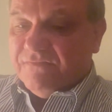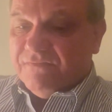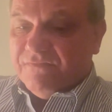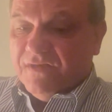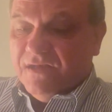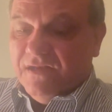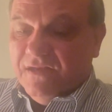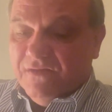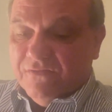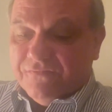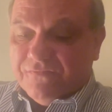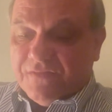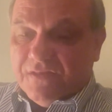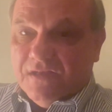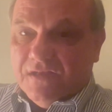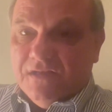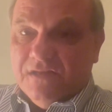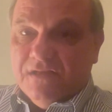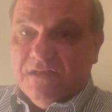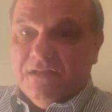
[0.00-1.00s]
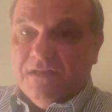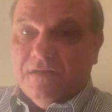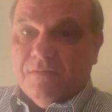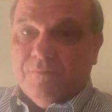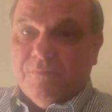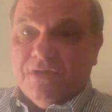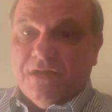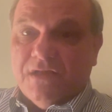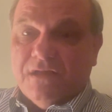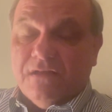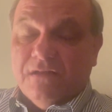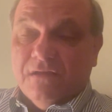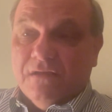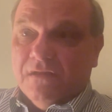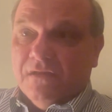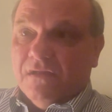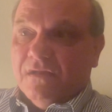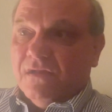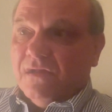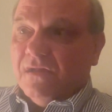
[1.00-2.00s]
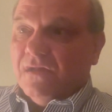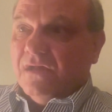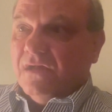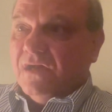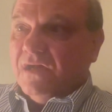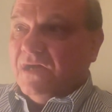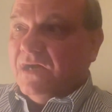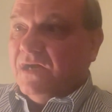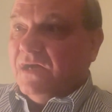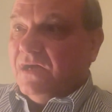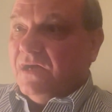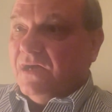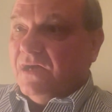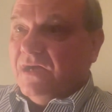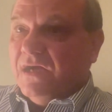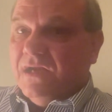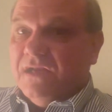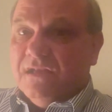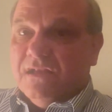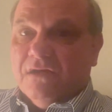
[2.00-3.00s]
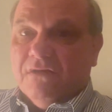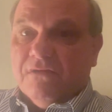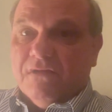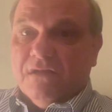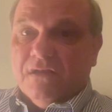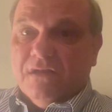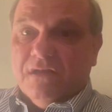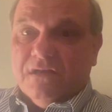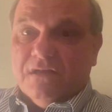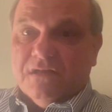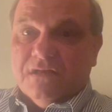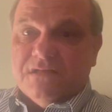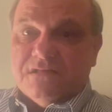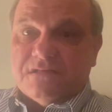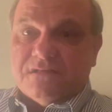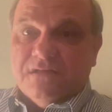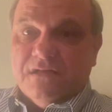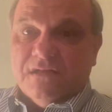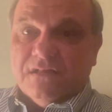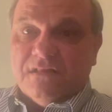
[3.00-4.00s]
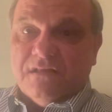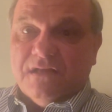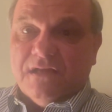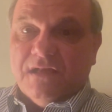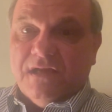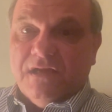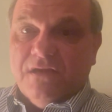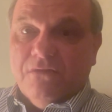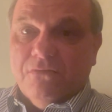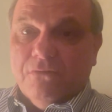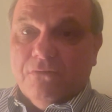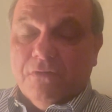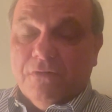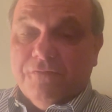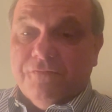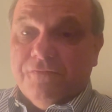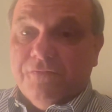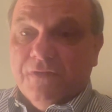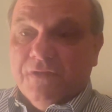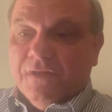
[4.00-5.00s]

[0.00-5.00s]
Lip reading: any of that in their blood, I doubt it, at least not that I know of.